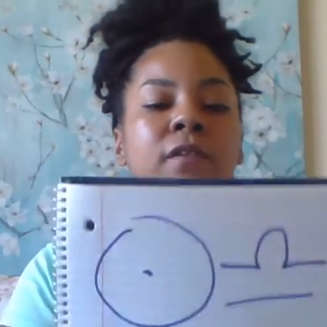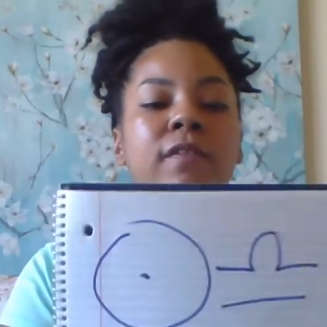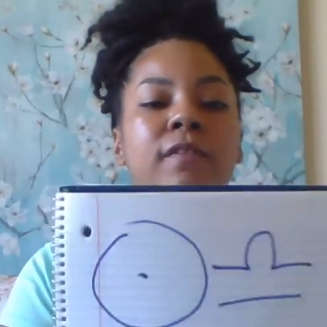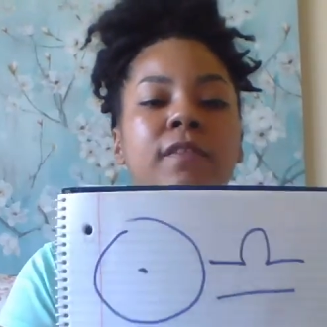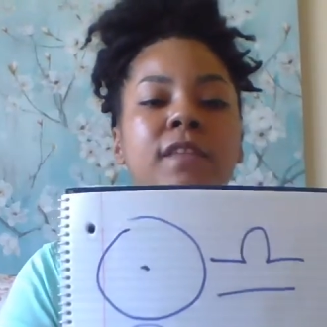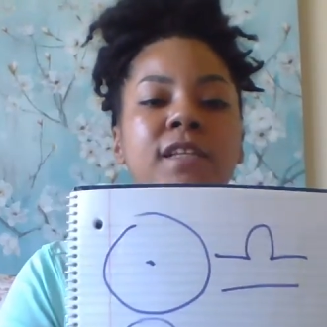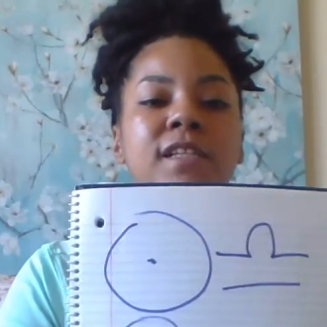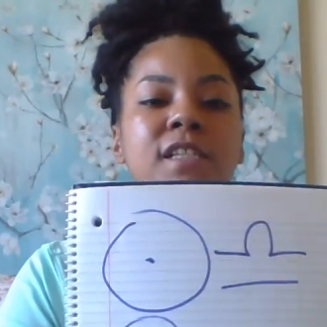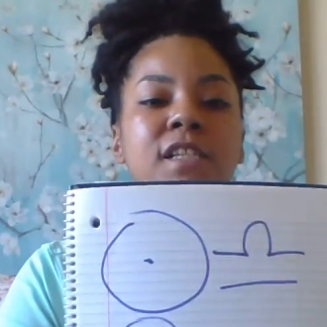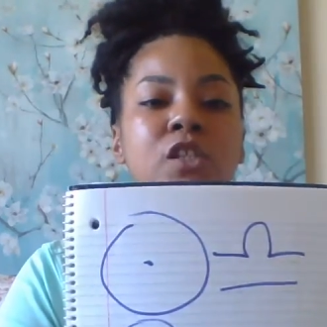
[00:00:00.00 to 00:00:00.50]

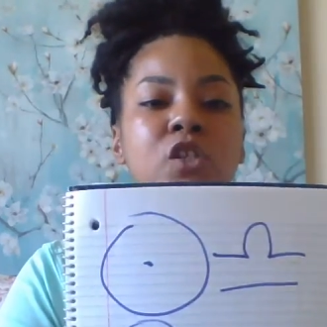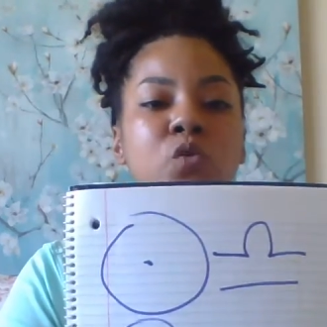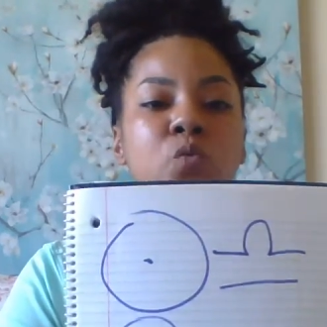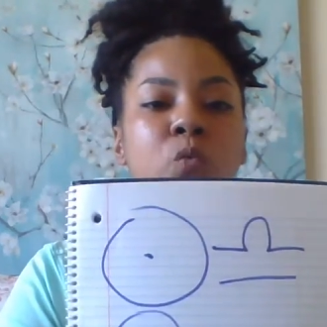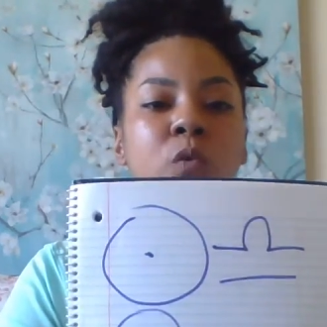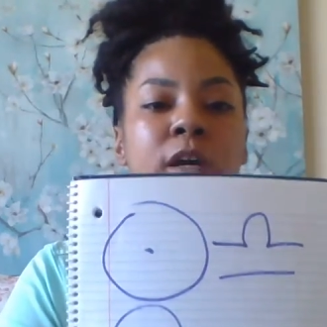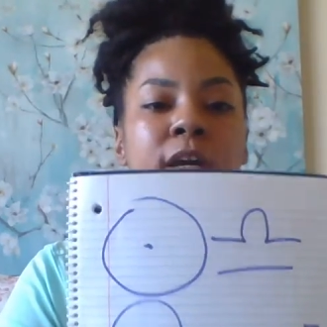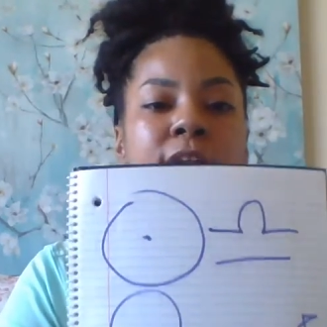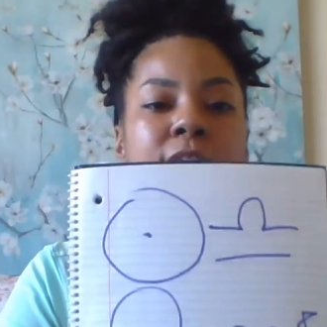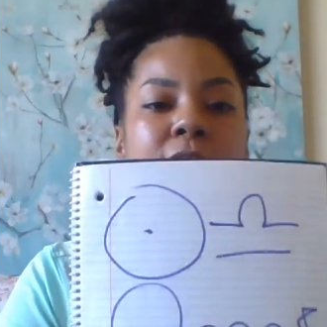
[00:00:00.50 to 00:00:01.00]
This is
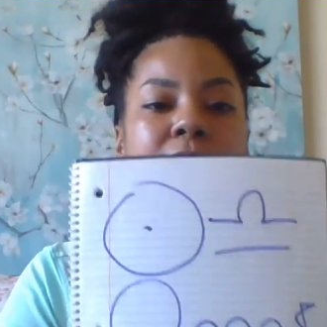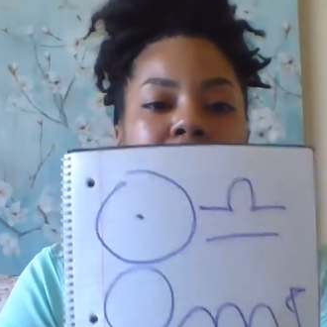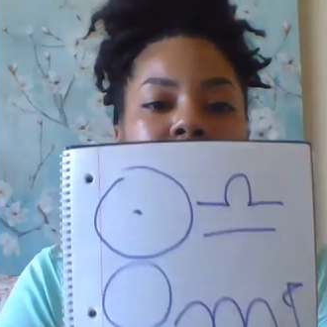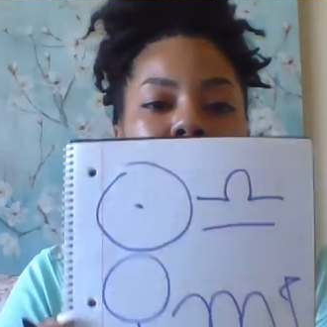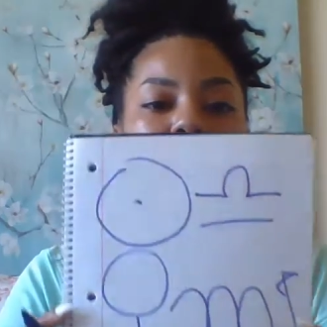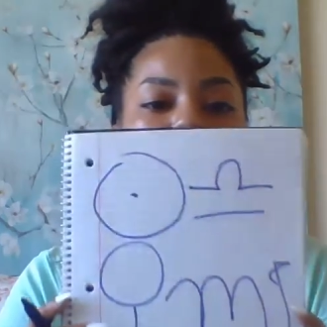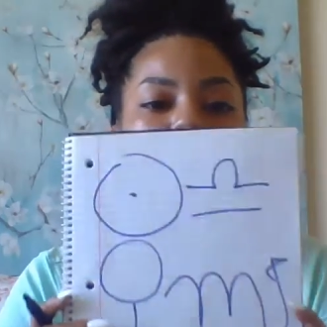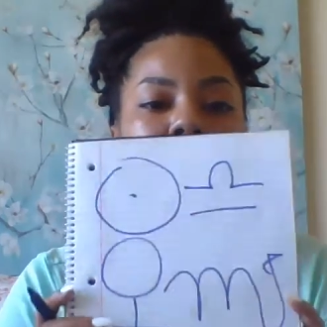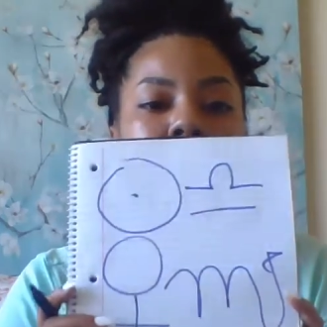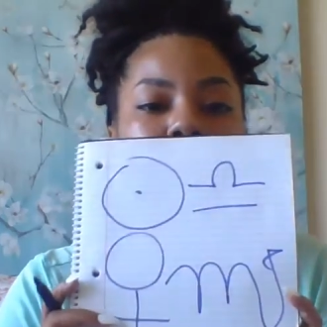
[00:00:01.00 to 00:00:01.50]
what I
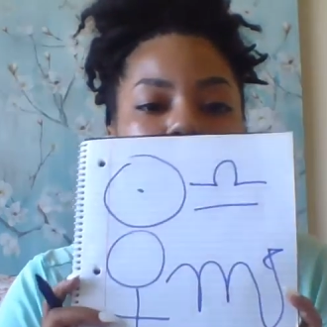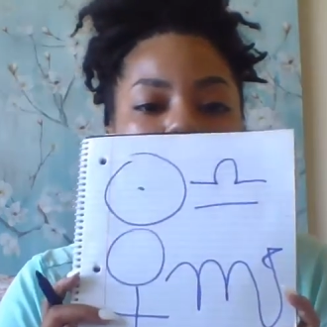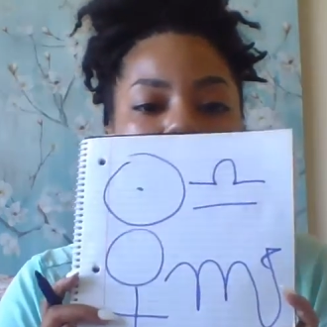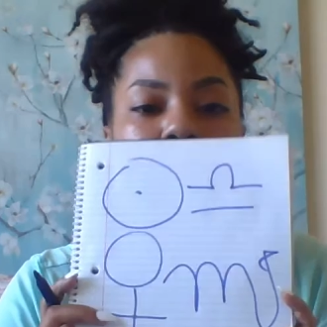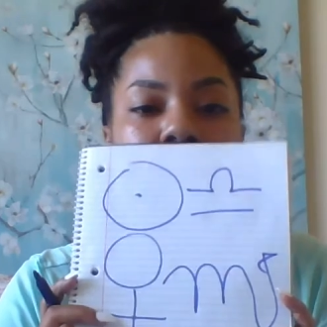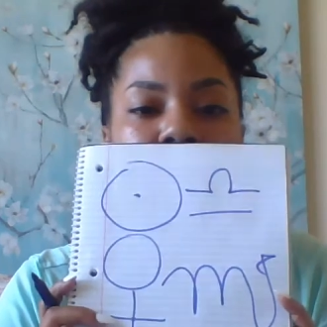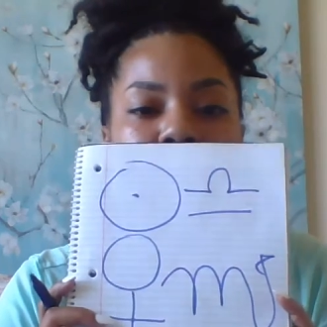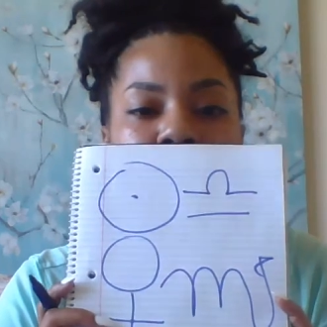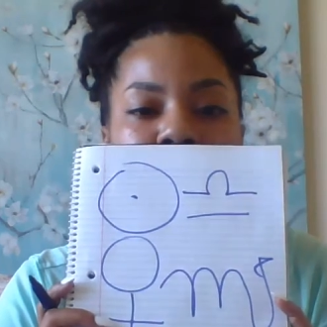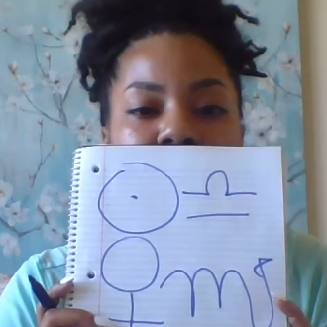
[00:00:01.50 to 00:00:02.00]
will
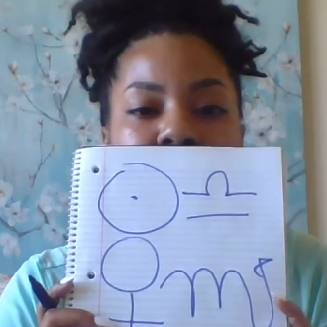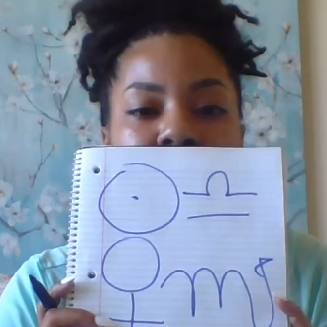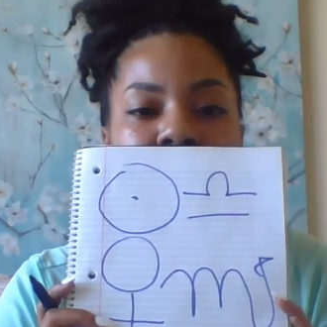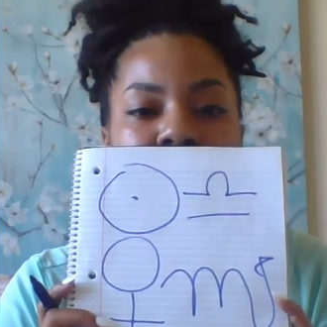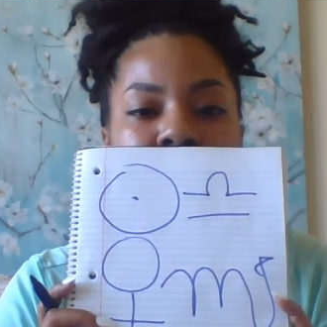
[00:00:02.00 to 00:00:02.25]
use